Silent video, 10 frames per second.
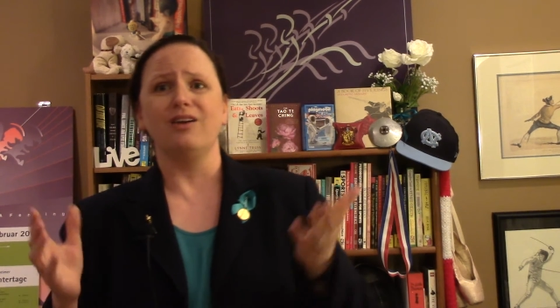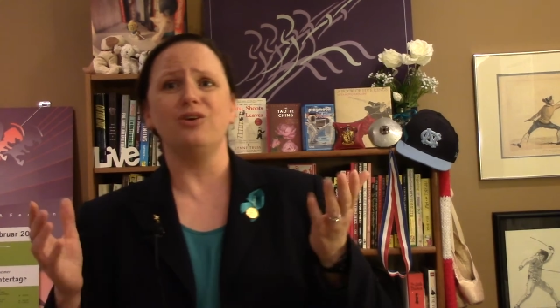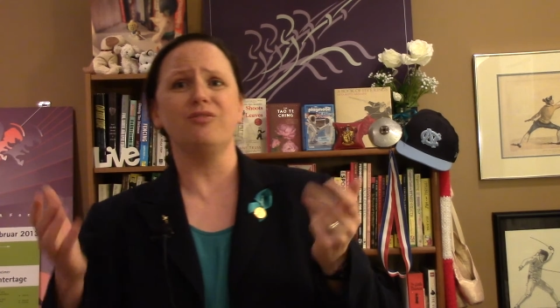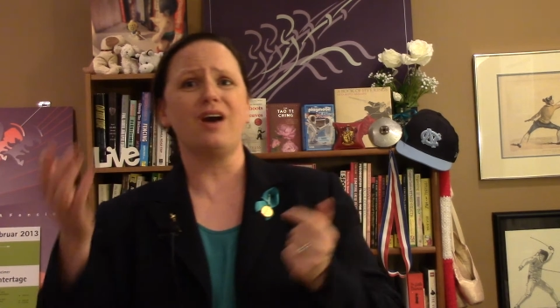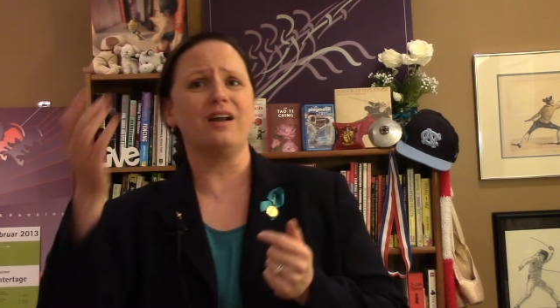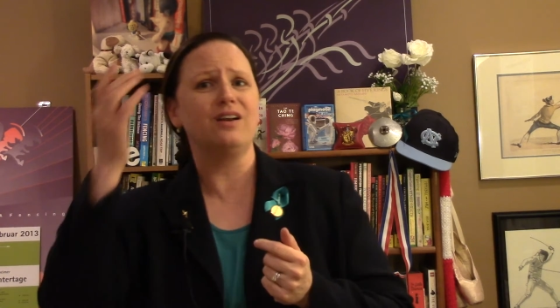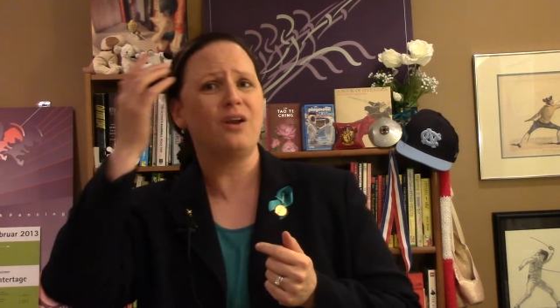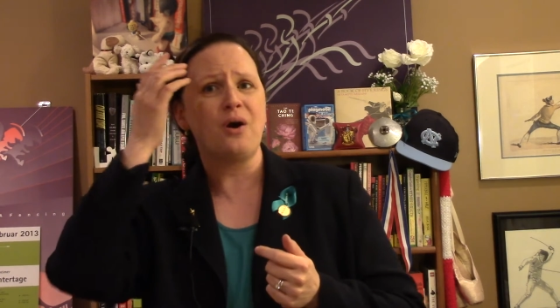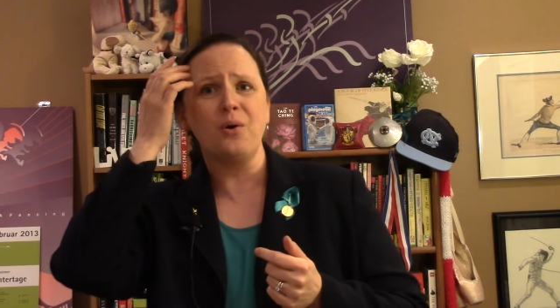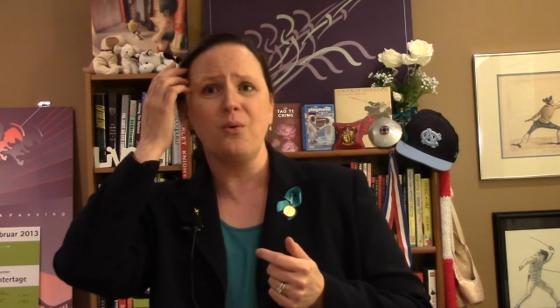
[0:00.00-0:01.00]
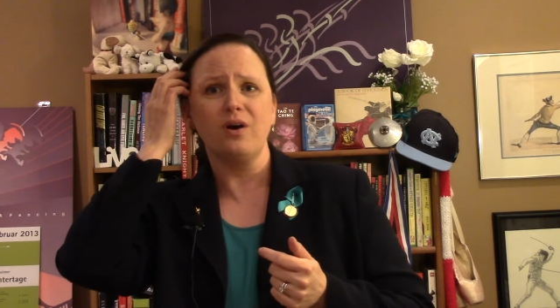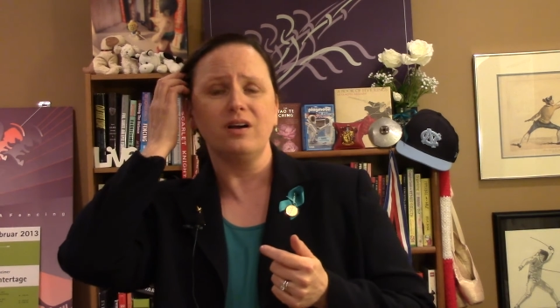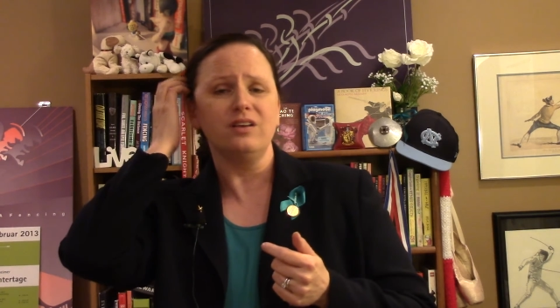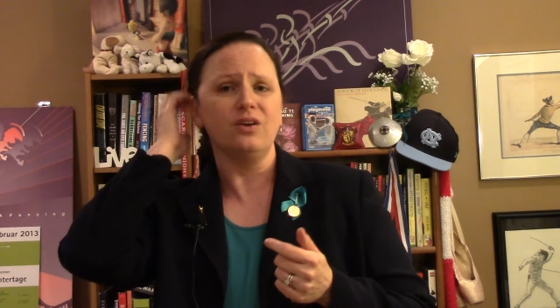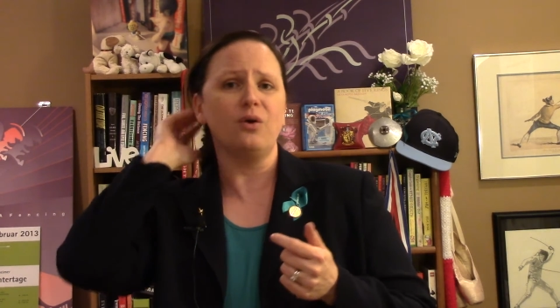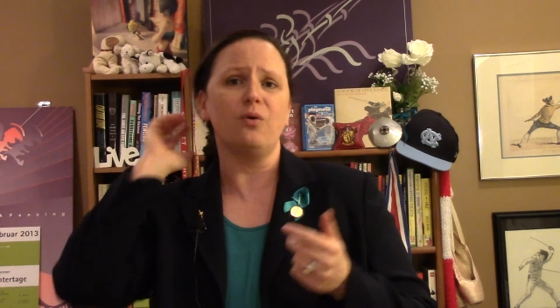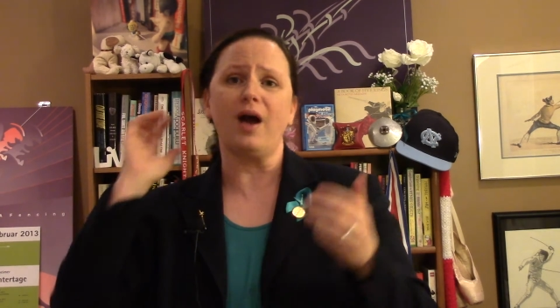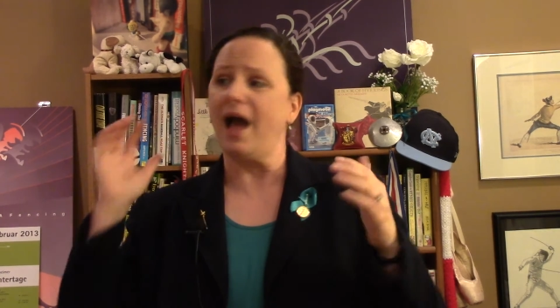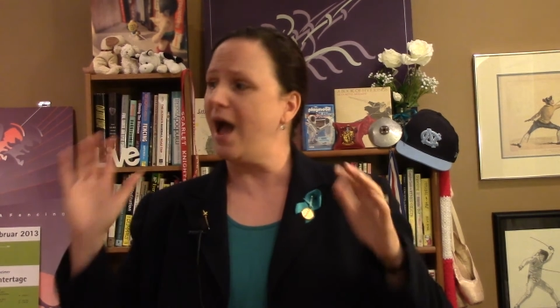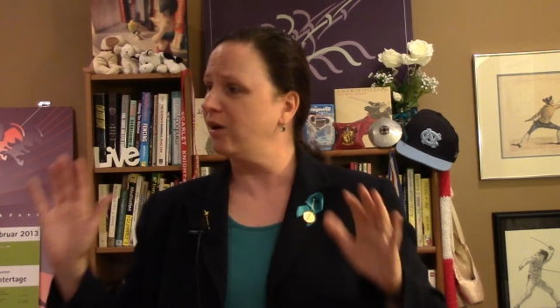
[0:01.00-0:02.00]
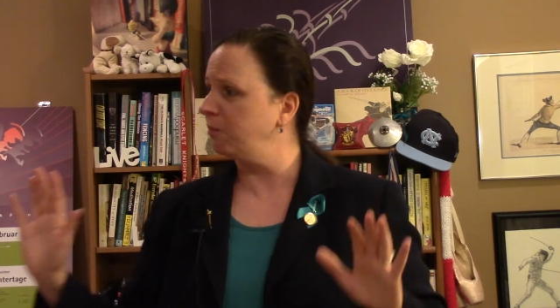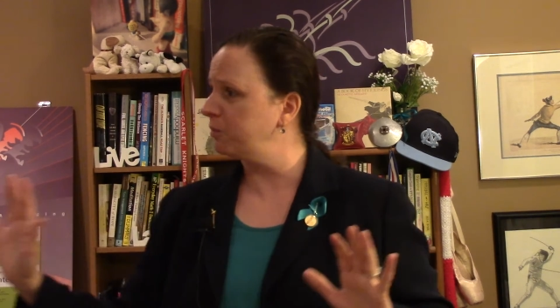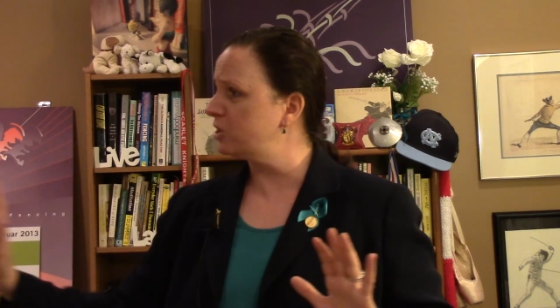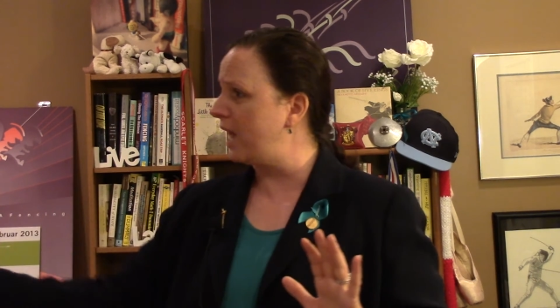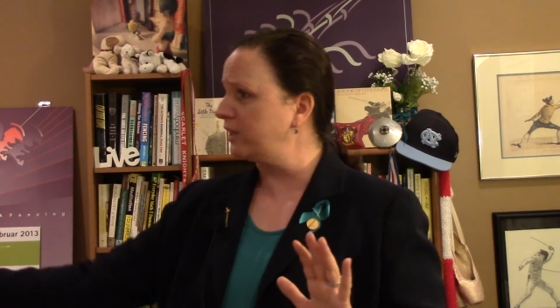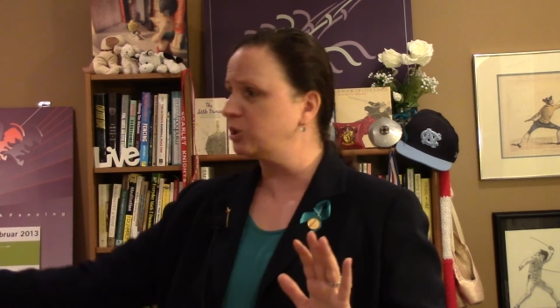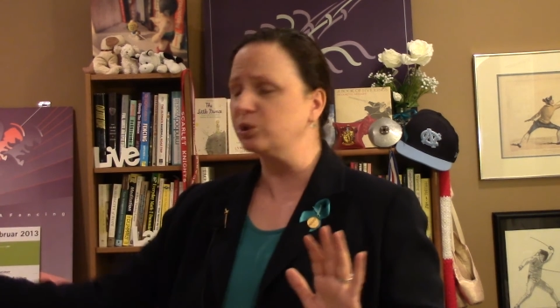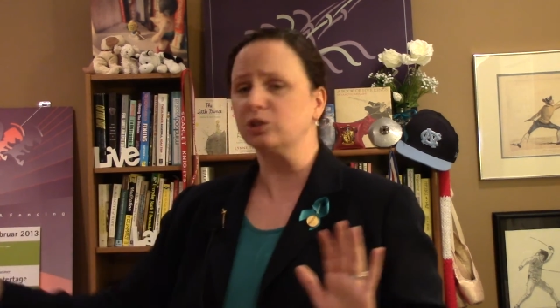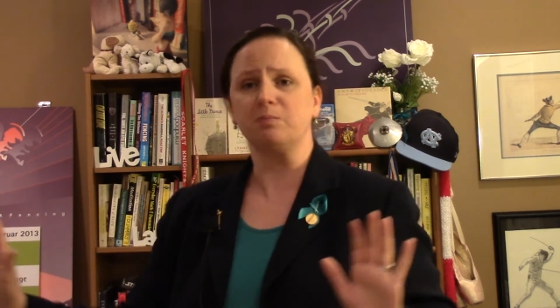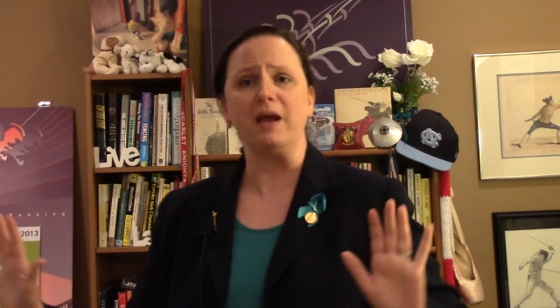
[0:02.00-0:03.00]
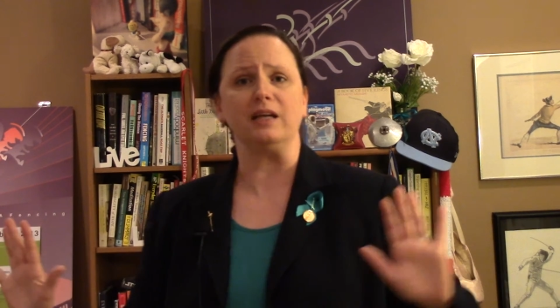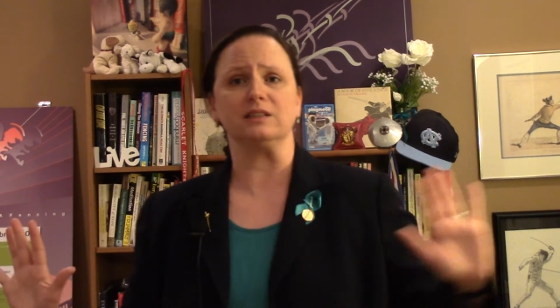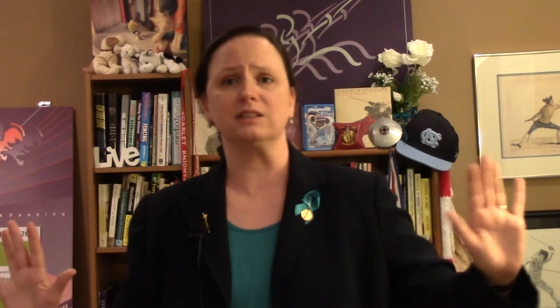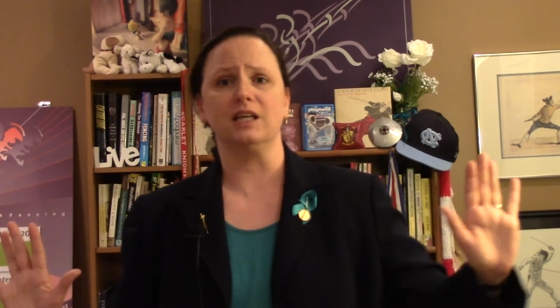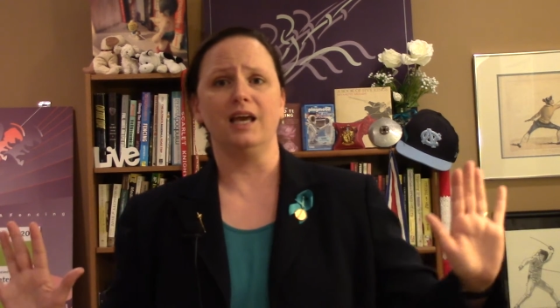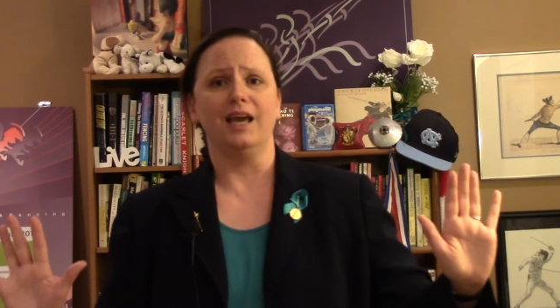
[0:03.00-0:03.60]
You've got to know, how to protect your space.